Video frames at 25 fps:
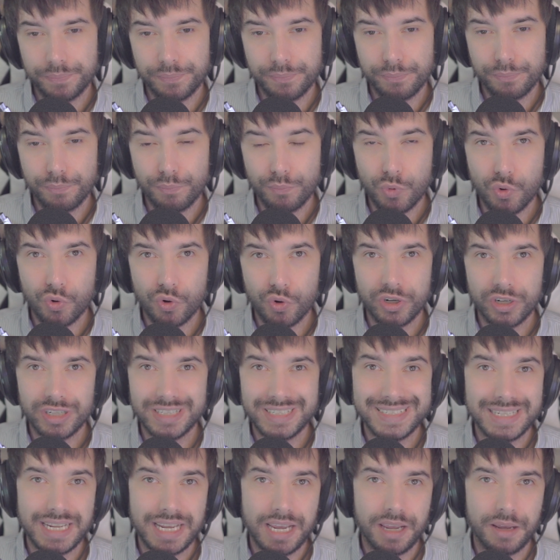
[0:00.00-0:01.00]
more
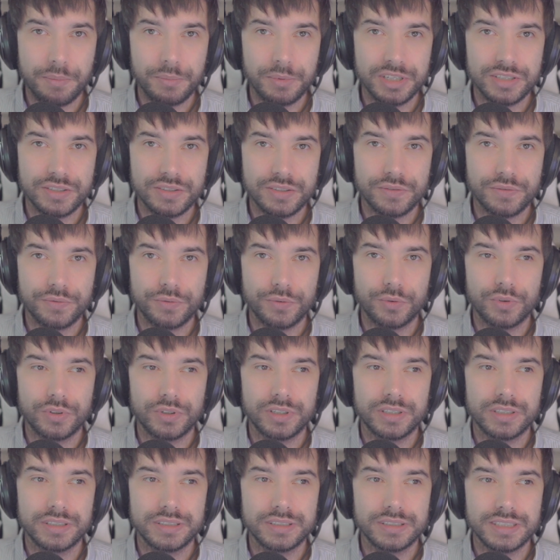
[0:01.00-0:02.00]
damage for
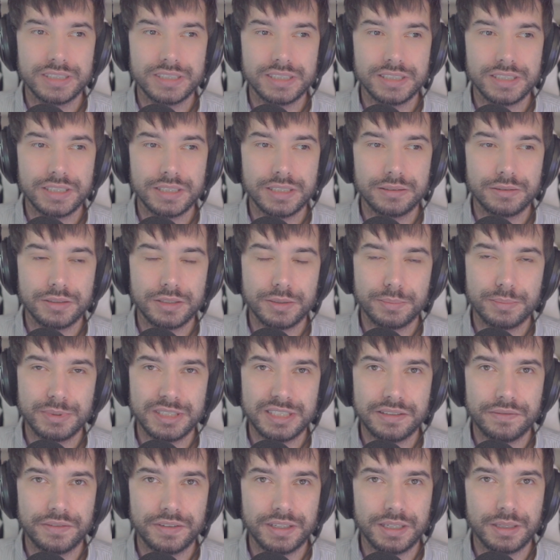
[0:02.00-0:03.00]
a
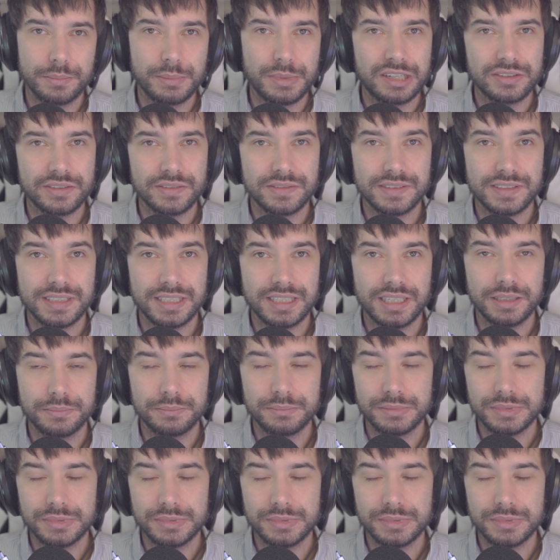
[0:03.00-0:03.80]
specific amount of time.